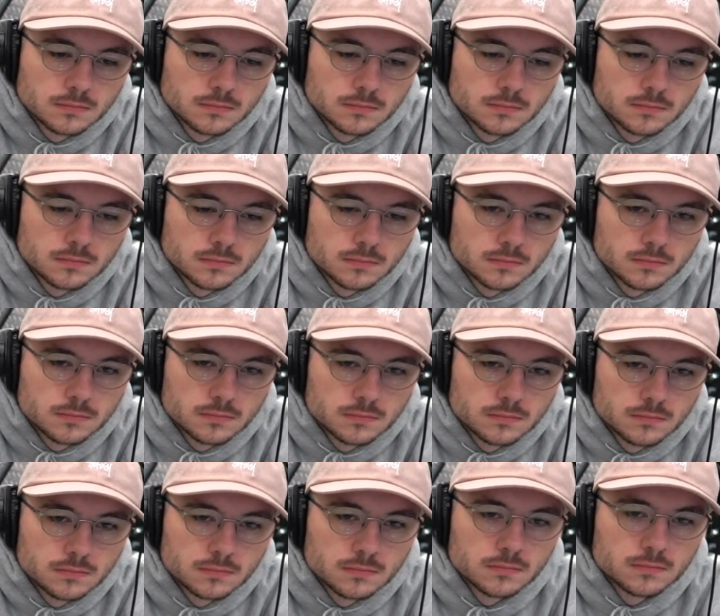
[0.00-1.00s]

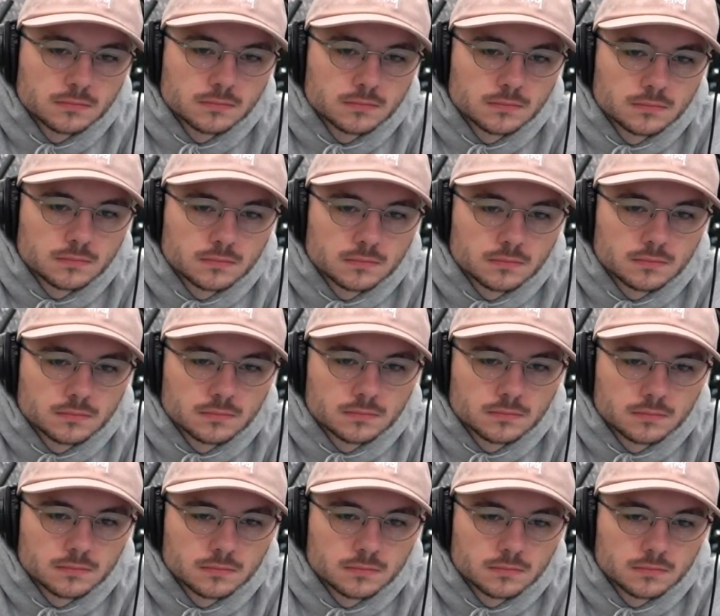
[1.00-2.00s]

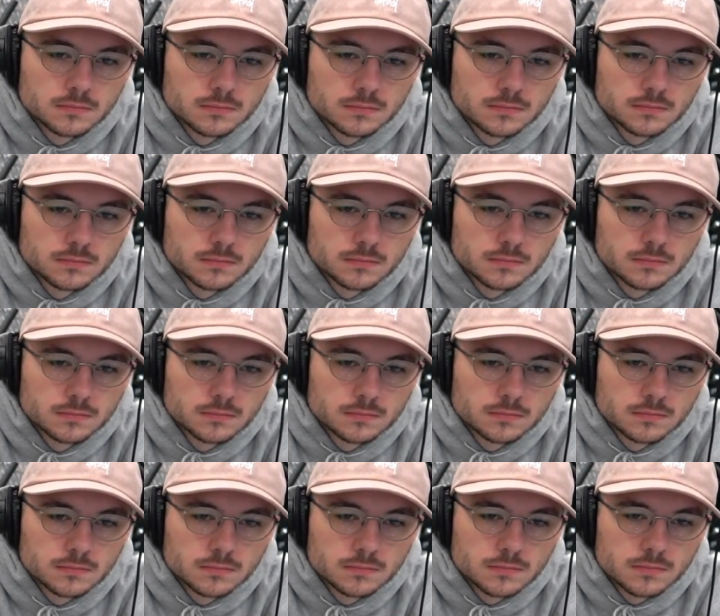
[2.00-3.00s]

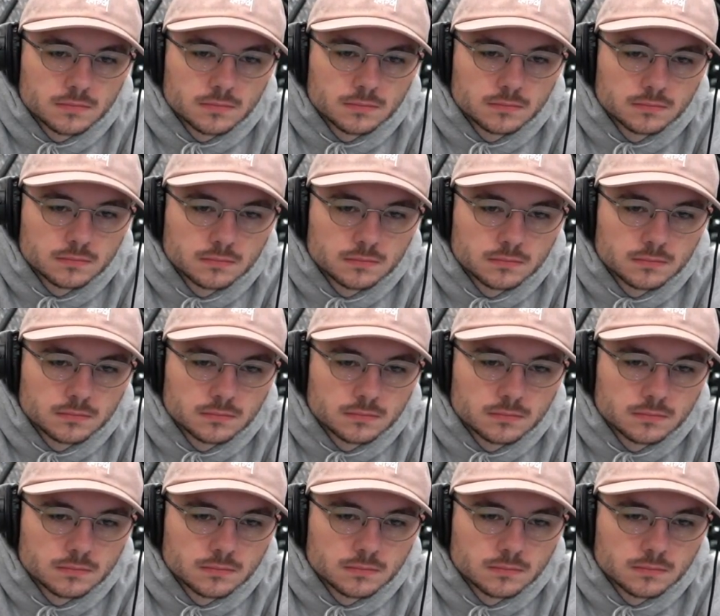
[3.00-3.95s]
[no speech]